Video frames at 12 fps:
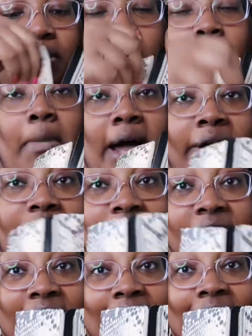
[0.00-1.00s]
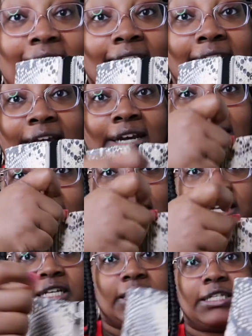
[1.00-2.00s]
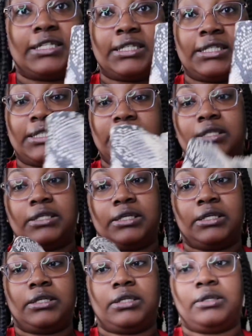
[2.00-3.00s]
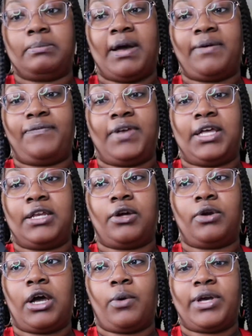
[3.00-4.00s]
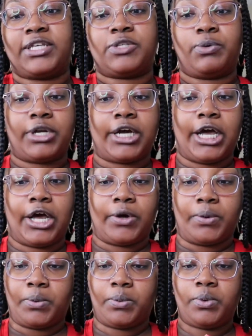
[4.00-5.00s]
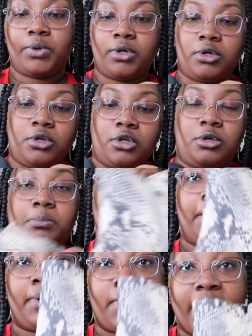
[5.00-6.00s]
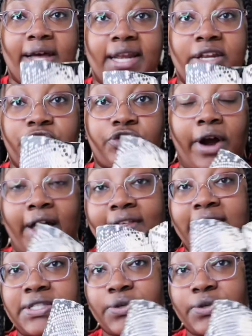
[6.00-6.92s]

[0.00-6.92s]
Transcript: about my foot getting in here because my feet don't always want to go. But I'm going to go ahead and try these